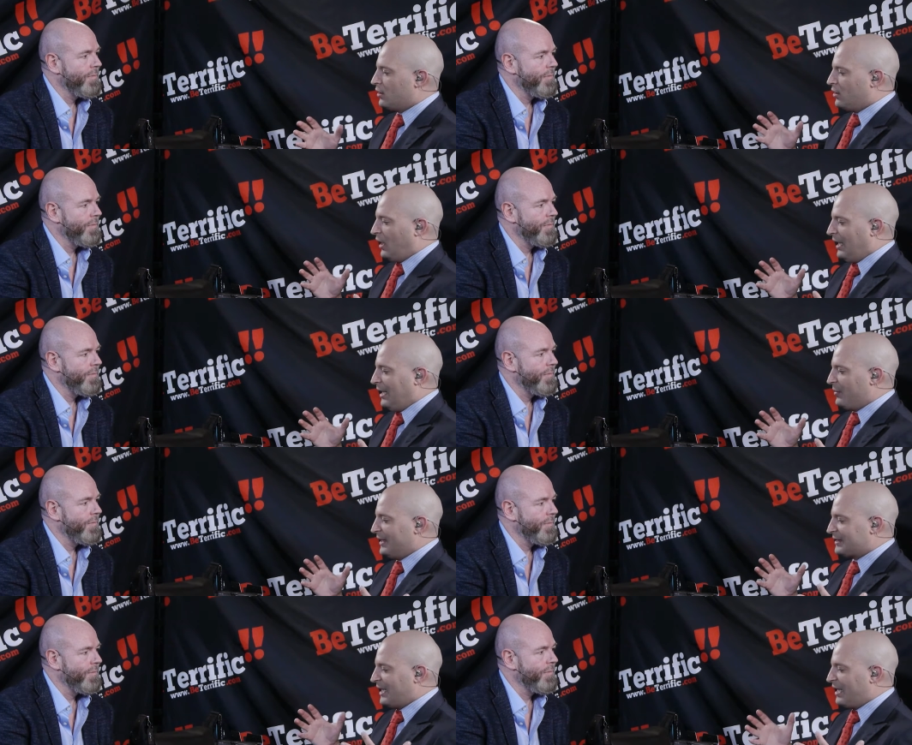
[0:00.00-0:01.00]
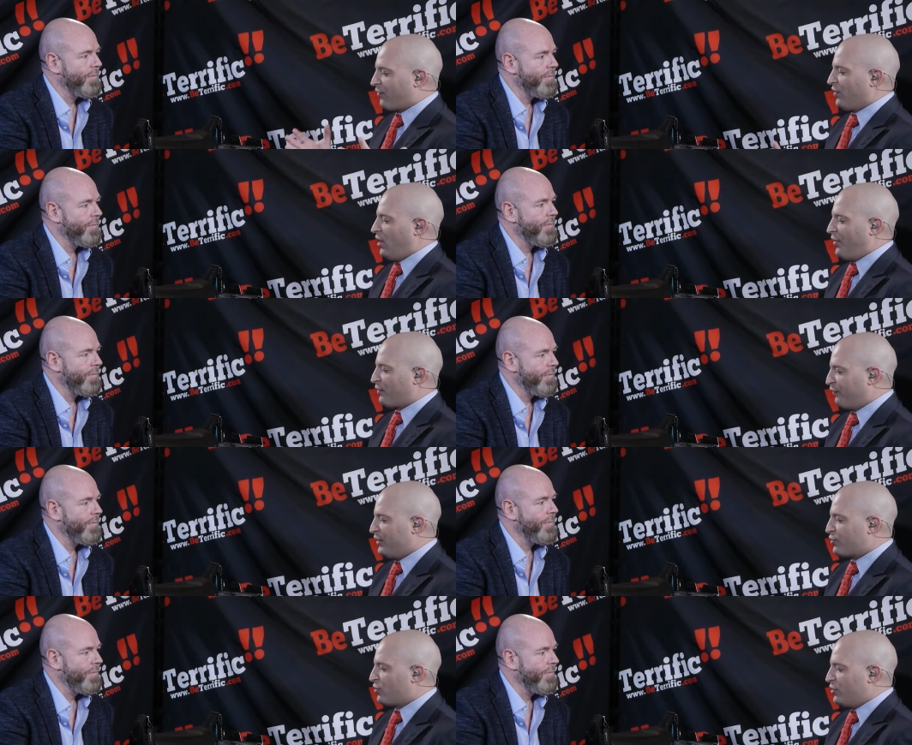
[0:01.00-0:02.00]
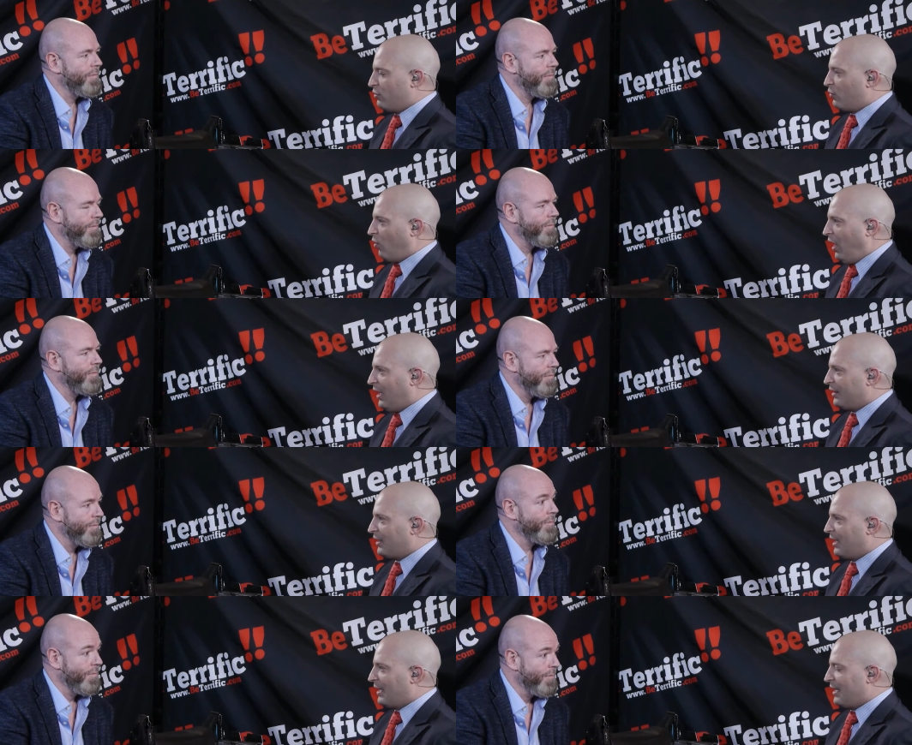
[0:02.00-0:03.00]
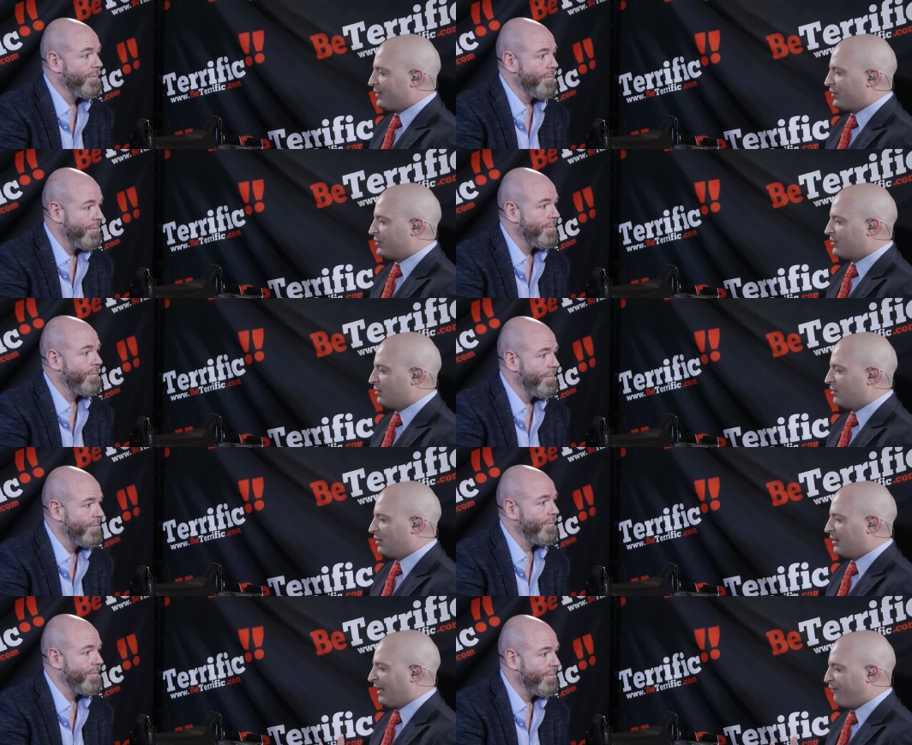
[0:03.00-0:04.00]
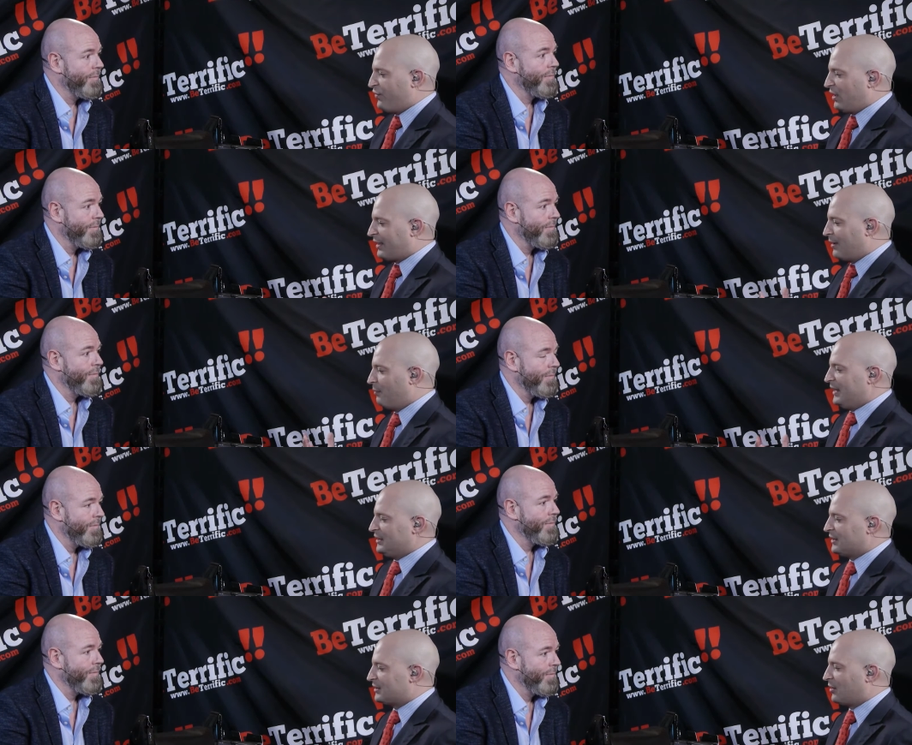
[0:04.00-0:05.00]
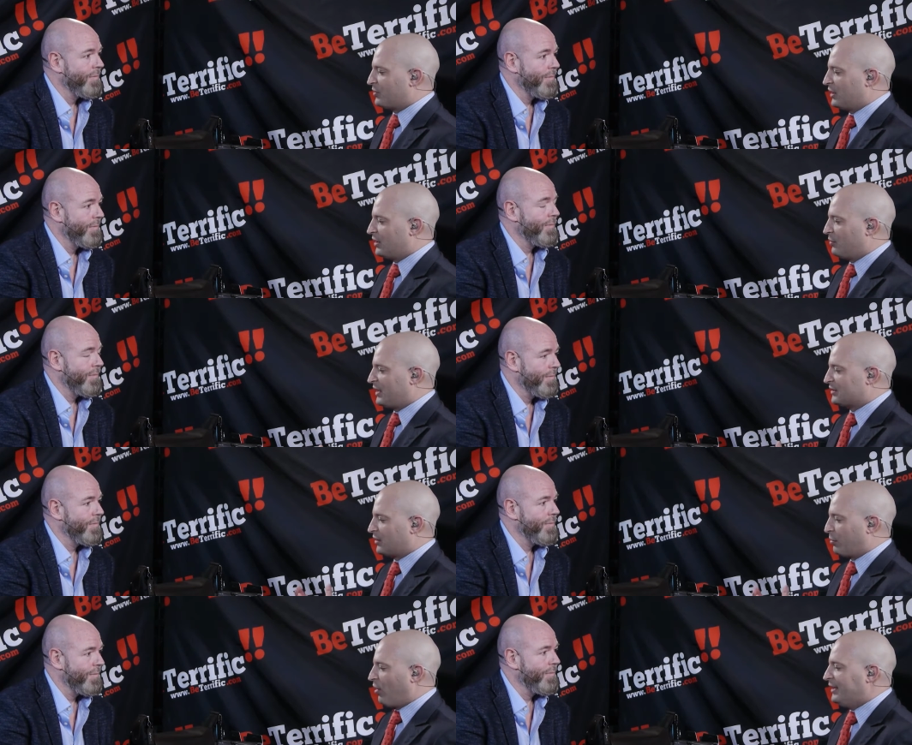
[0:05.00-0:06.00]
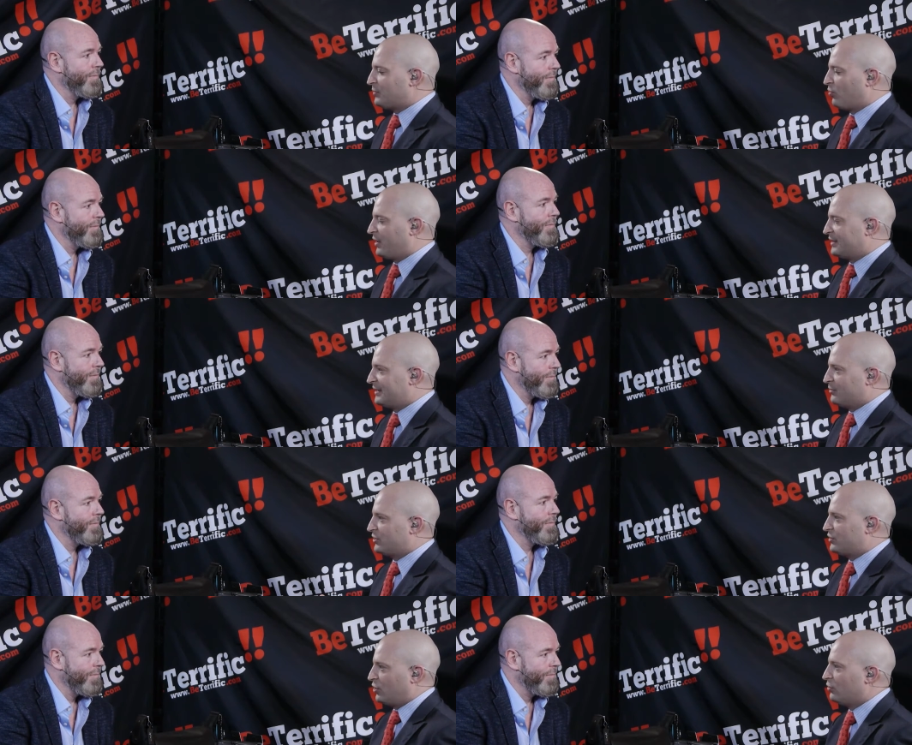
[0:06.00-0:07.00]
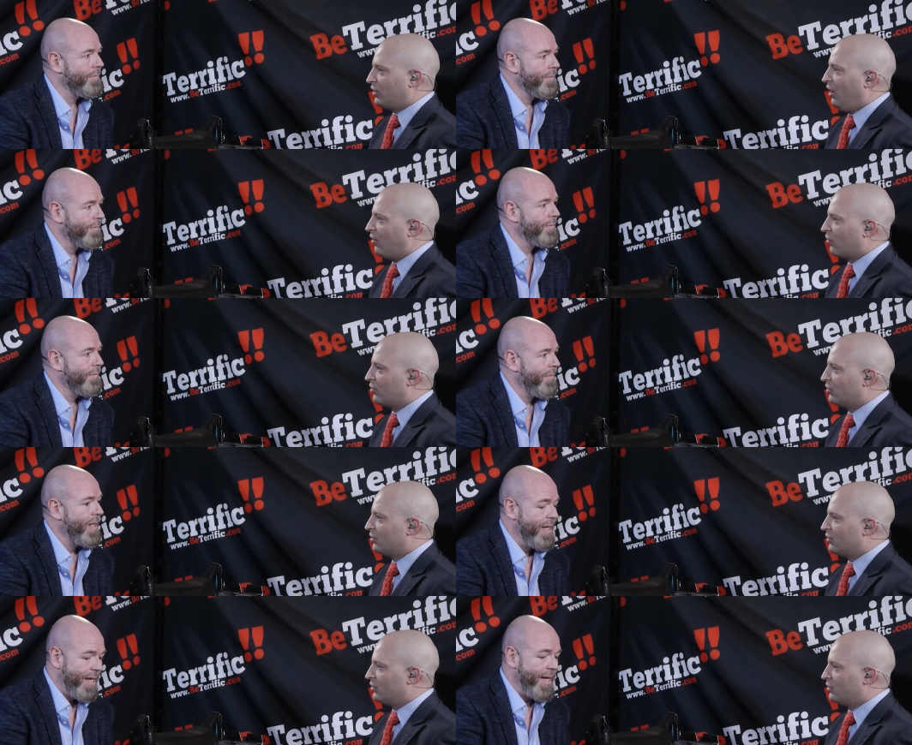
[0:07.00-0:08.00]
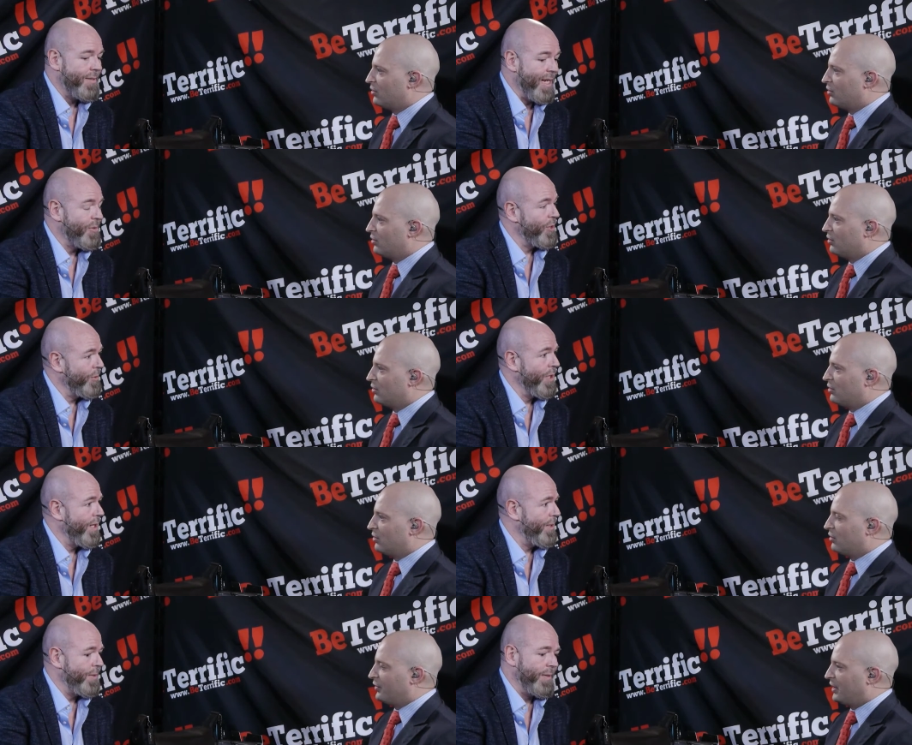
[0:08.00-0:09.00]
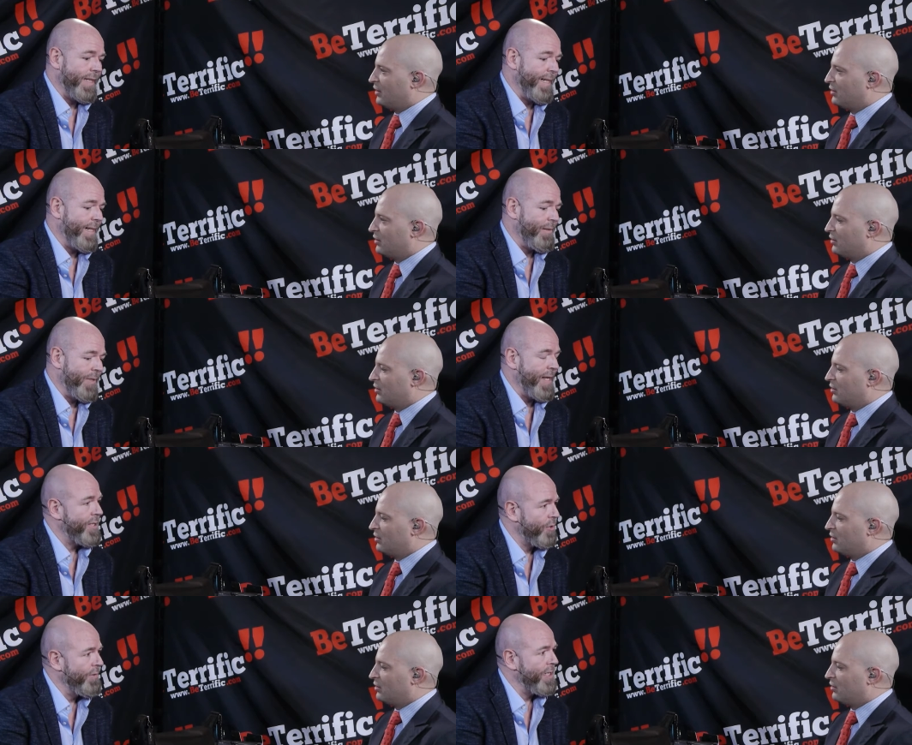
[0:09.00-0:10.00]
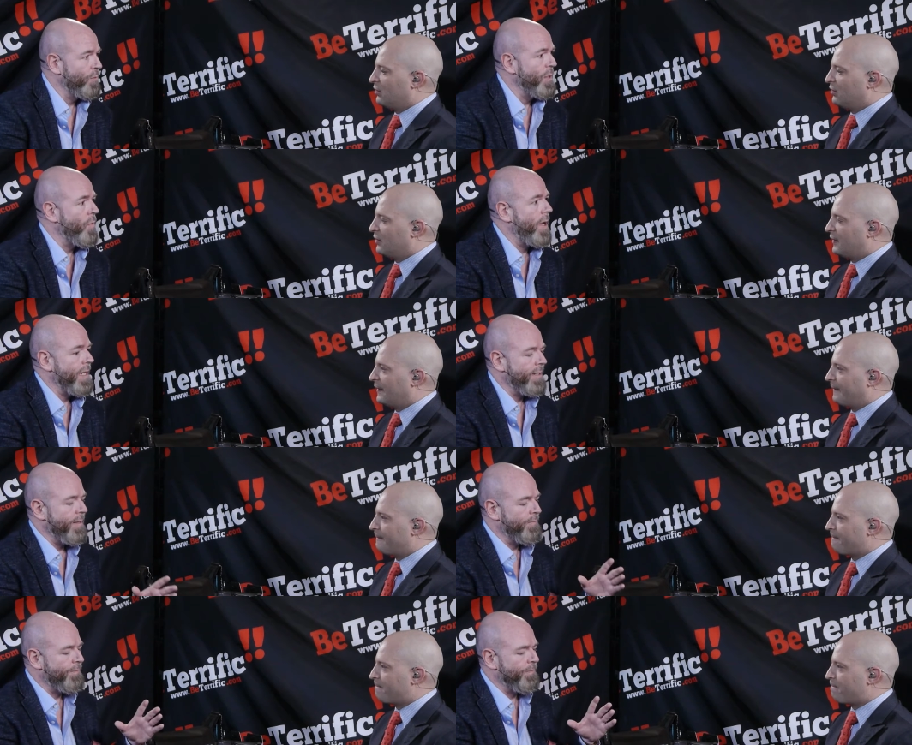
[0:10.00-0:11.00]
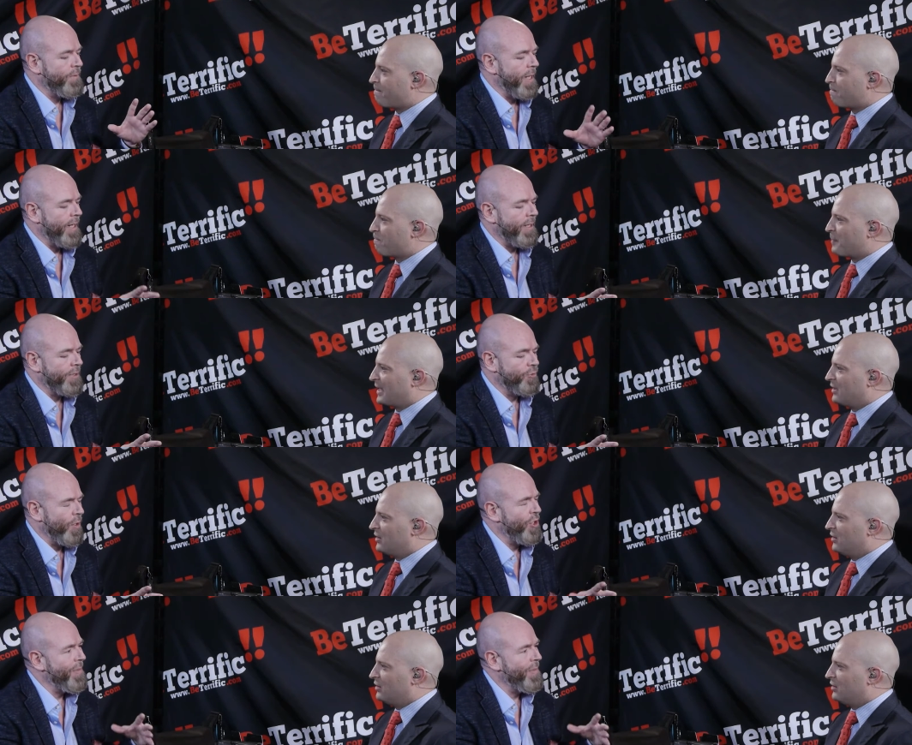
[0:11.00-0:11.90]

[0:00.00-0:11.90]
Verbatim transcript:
Speaker 1: I, I mean, it's got every other feature you would want. I, I just, I feel like I'm missing something because of the price
Speaker 2: point. It seems too low. It seems too low, yes. uh, but that's the reason we wanted uh, a drone to be